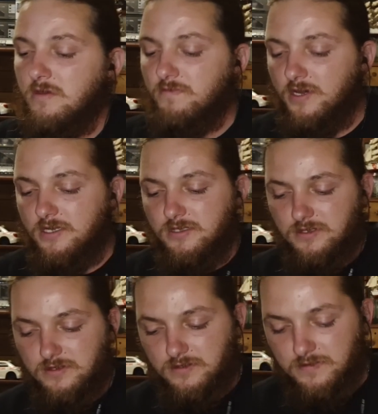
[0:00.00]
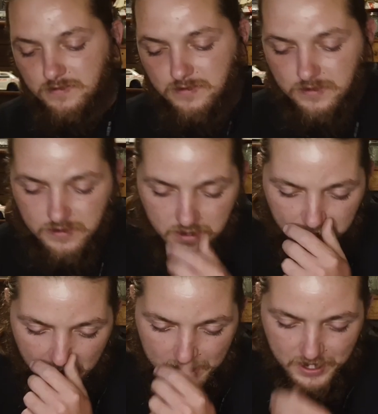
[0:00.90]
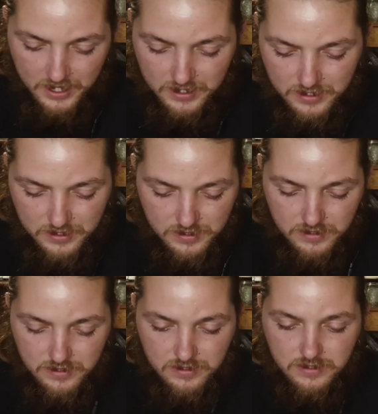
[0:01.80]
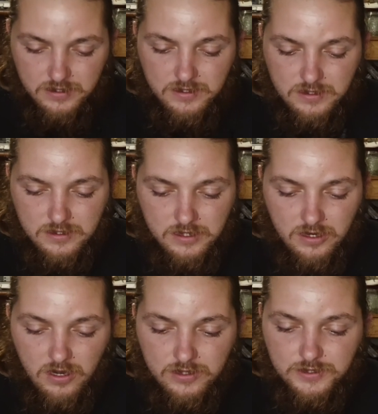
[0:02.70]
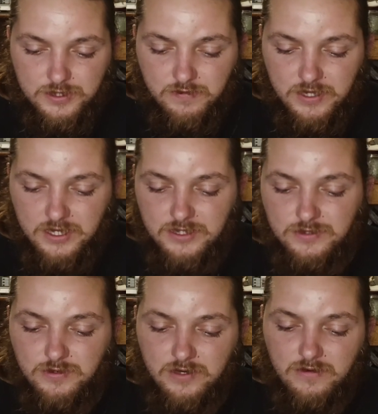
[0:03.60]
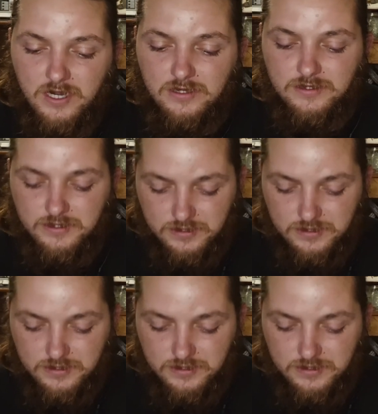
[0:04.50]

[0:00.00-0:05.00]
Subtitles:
But the fact that all those comedians were around